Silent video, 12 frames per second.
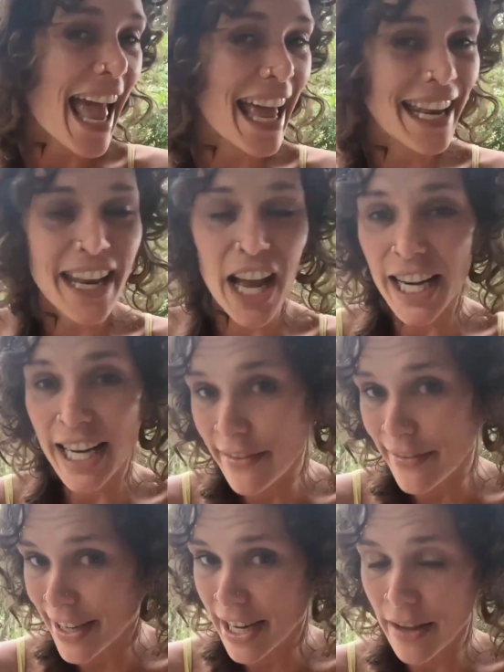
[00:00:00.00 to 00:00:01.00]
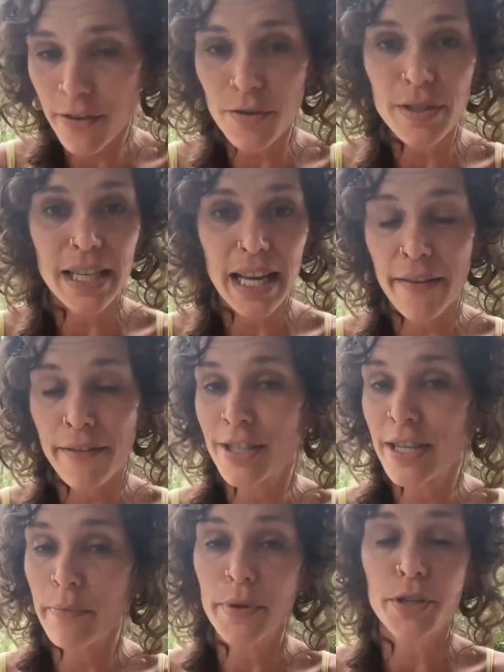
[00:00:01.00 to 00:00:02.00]
and not even if you didn't have your
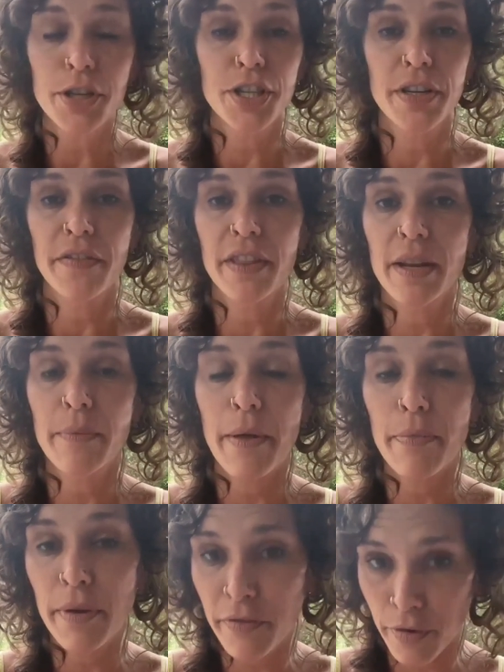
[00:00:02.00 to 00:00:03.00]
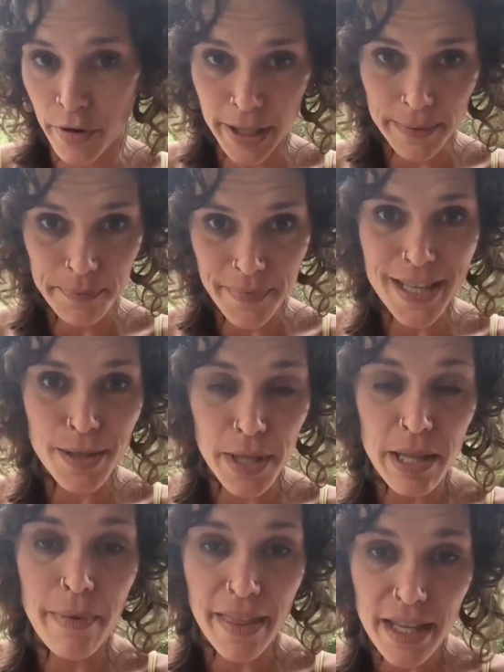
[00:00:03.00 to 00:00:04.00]
temperature shift the month before, is
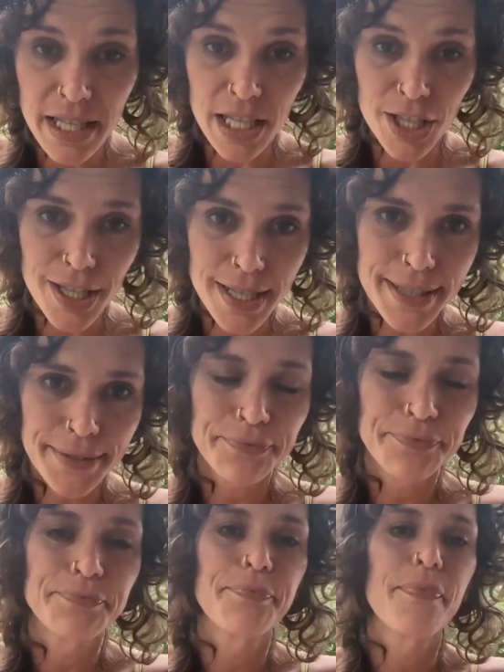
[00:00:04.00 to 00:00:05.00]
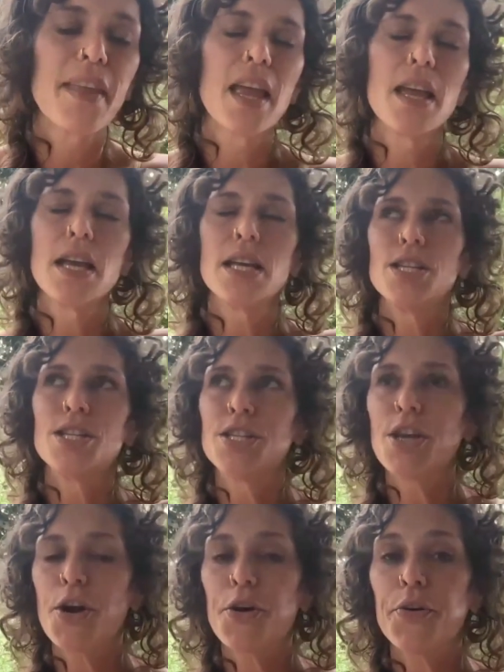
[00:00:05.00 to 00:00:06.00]
what the method teaches.
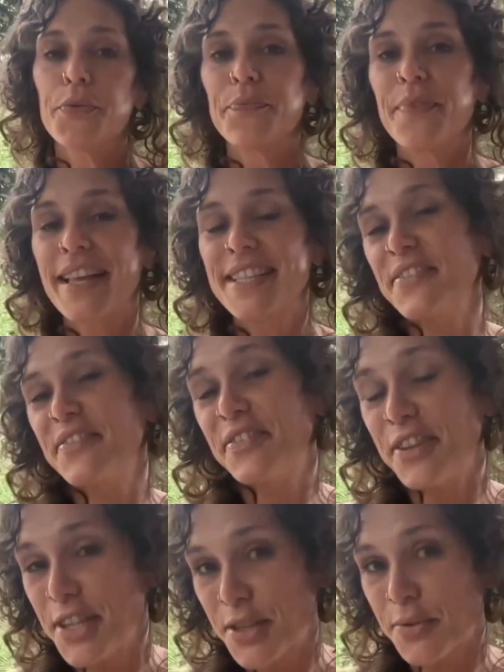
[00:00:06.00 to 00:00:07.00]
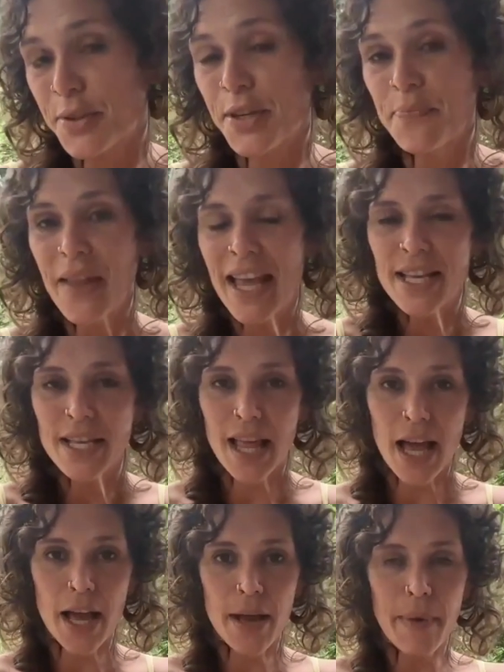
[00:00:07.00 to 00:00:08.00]
So that's the first rule.
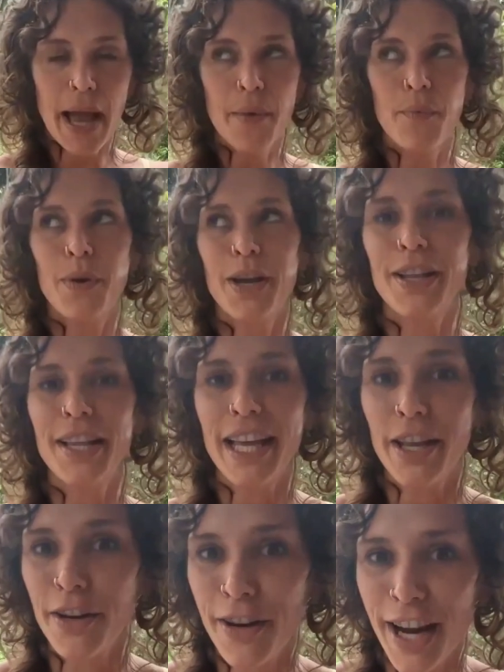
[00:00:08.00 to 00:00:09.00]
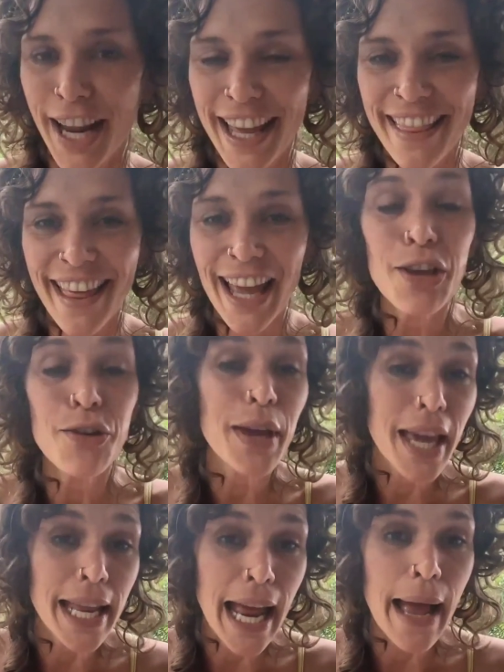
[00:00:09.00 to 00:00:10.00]
I will iterate that you
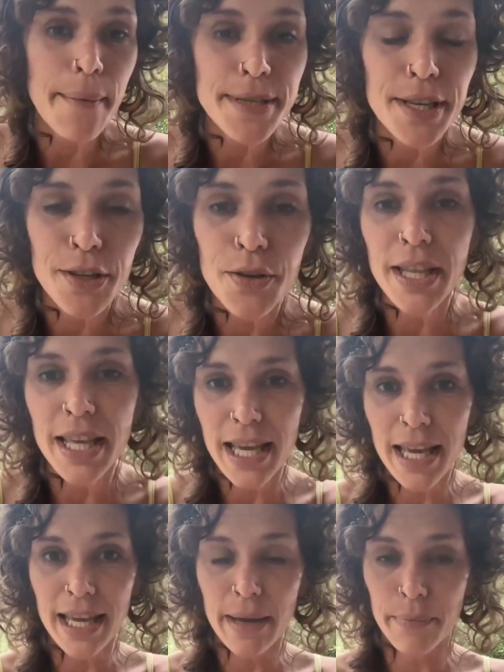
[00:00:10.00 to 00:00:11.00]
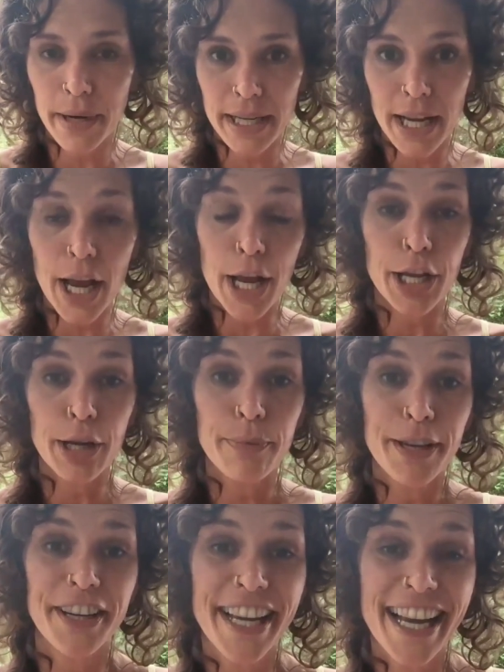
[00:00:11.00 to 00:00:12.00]
can absolutely get pregnant on your
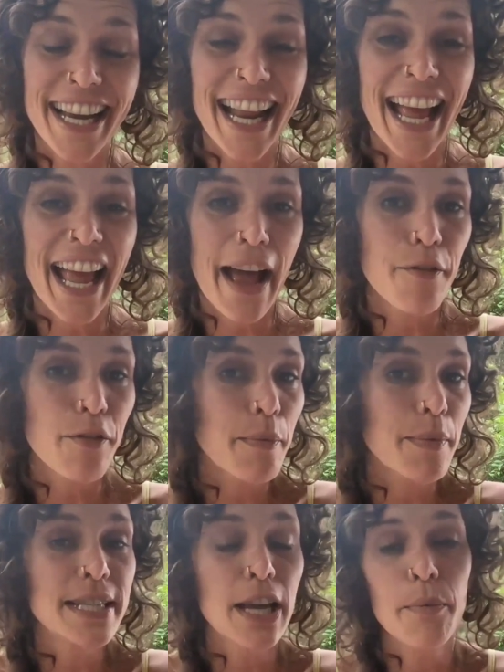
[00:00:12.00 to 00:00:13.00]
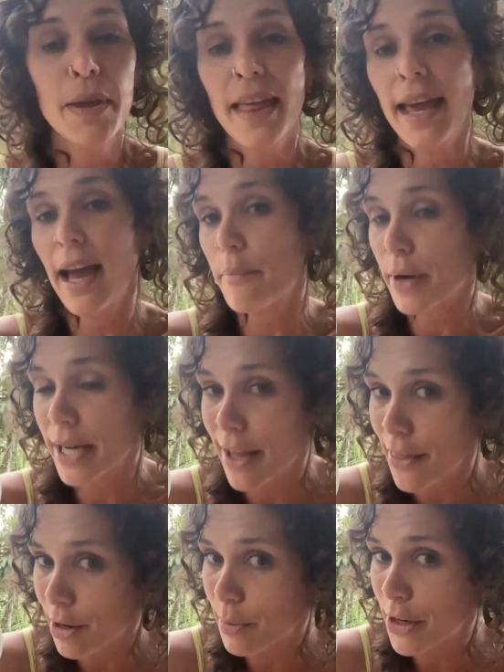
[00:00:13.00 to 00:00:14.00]
period. I have women tell me they got
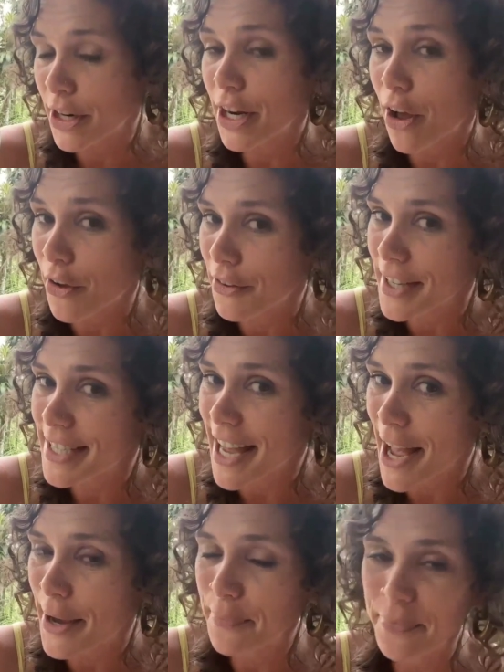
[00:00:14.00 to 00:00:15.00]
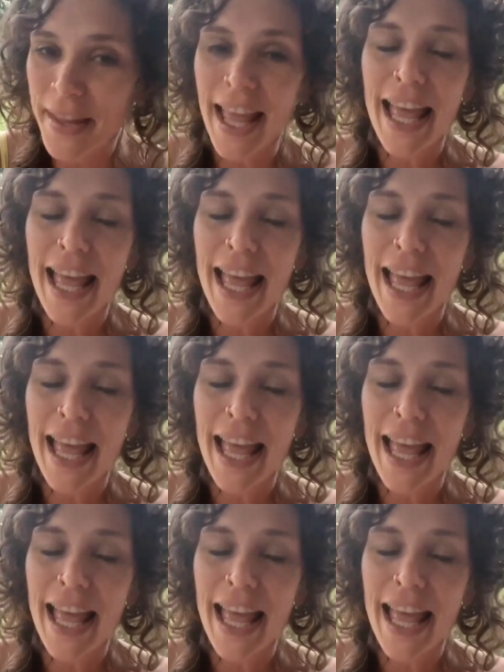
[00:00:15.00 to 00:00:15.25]
pregnant on their period all the time.